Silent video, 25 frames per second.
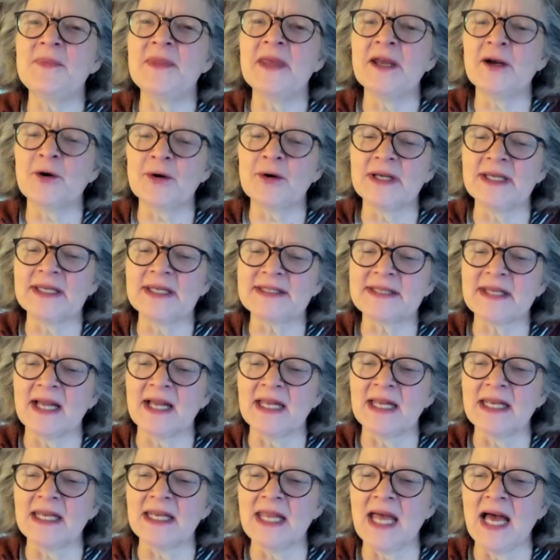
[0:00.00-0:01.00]
There is
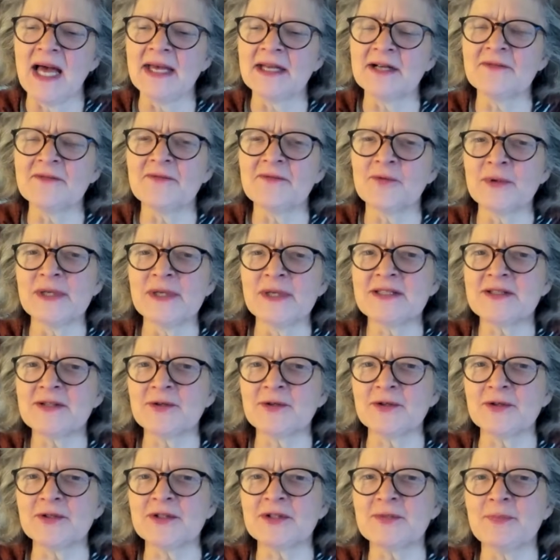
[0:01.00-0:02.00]
a lot of
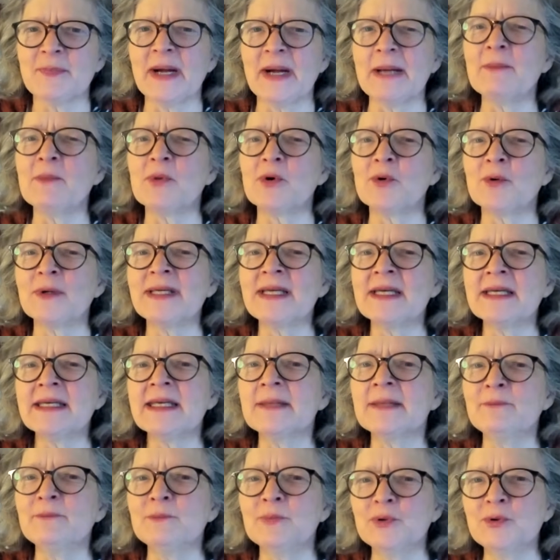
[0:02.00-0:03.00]
research by Maria
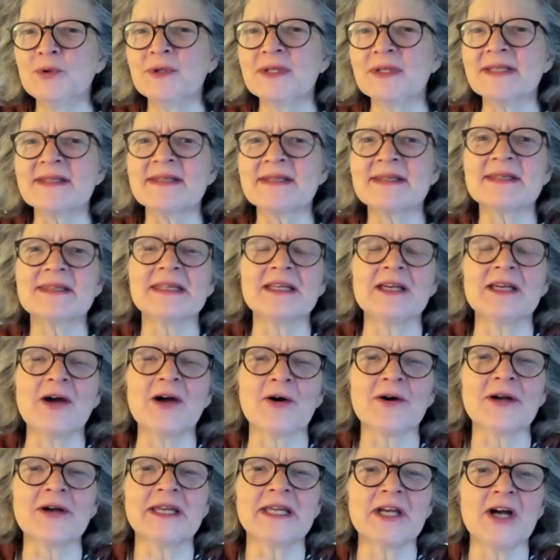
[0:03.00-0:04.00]
Gimbutas, the
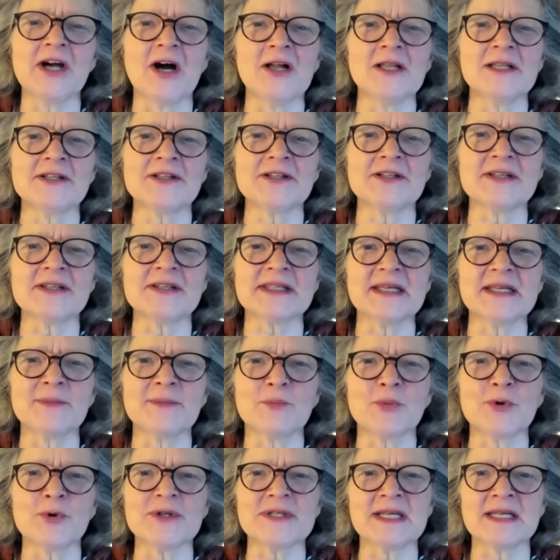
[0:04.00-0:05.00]
archaeologist
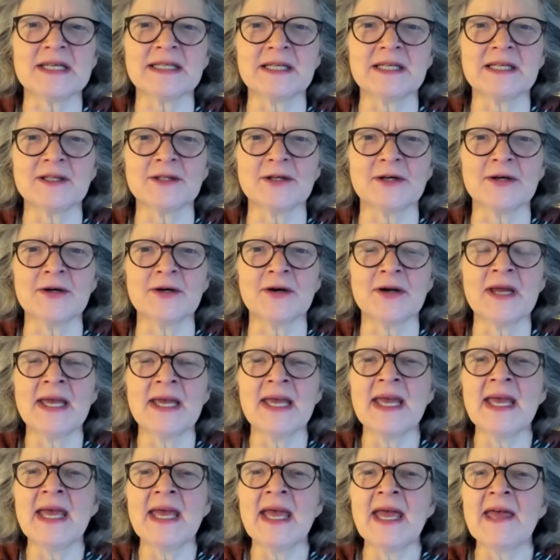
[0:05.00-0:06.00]
in particular,
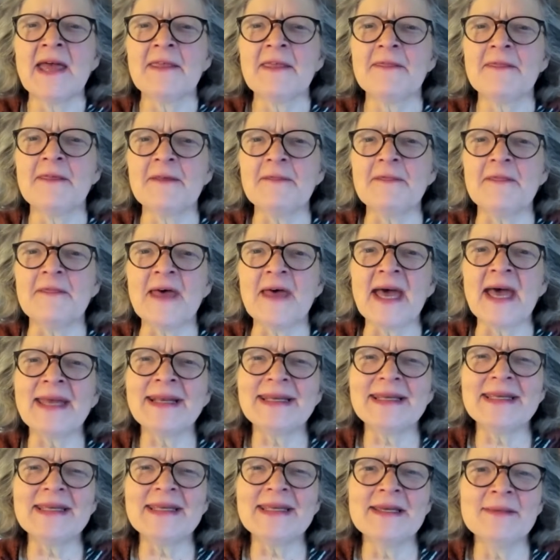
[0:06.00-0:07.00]

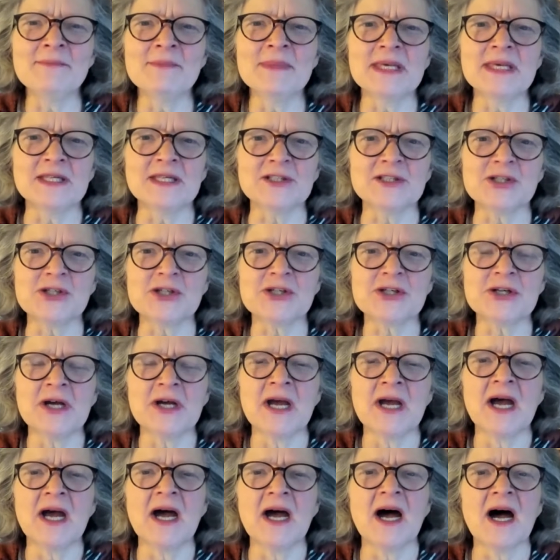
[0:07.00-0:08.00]
that
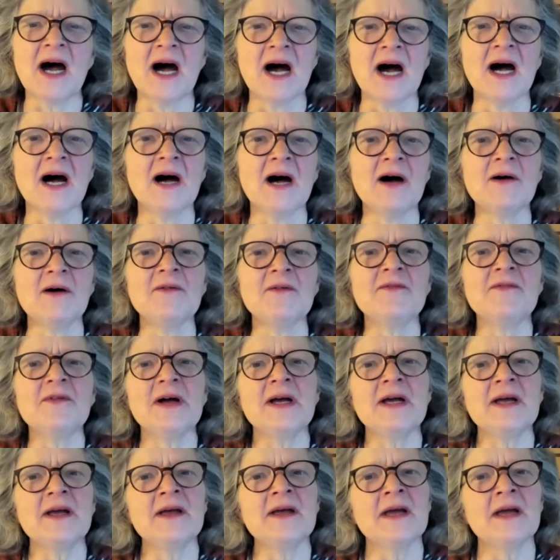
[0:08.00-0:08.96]
image of